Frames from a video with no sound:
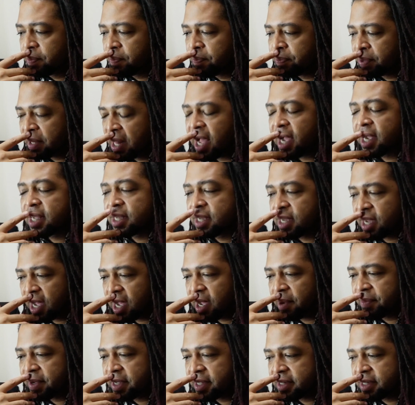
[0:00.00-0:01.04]
block
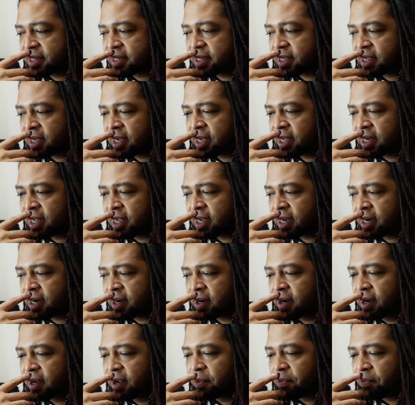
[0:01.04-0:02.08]
comments on
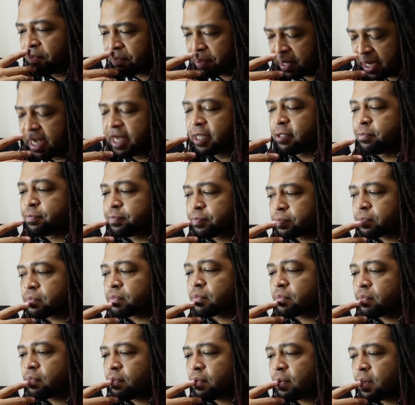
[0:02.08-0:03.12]
here. But
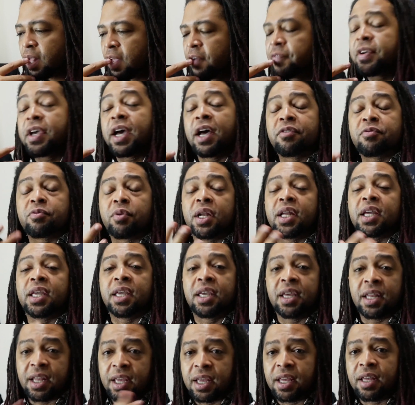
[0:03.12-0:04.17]
if you guys want to
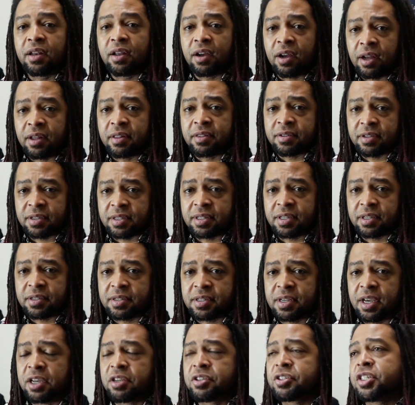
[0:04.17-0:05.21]
get in on this
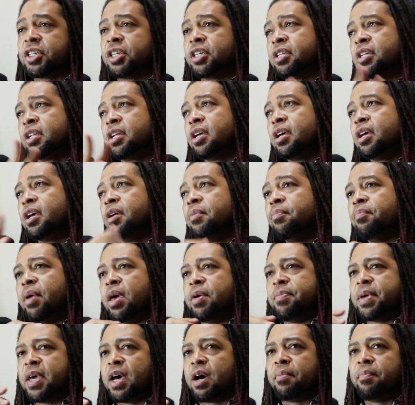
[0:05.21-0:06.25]
discussion,
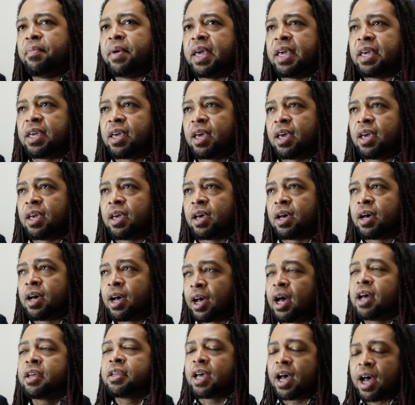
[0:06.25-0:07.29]
maybe I'll make
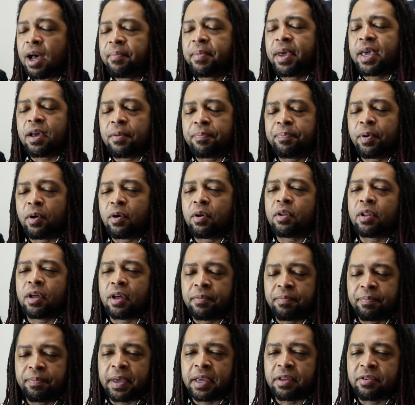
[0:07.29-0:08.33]
a poll
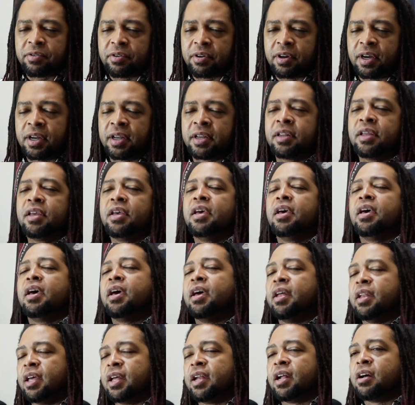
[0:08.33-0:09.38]
on Patreon,
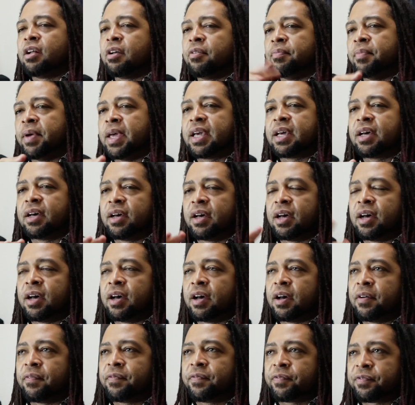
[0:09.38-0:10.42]
and then I'll make
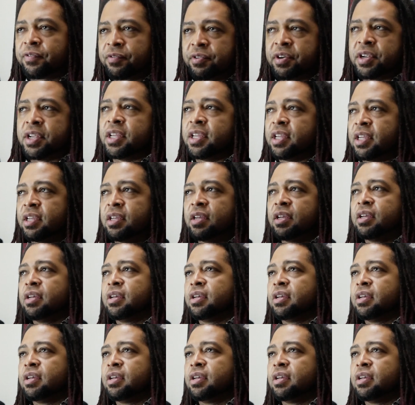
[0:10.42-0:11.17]
a free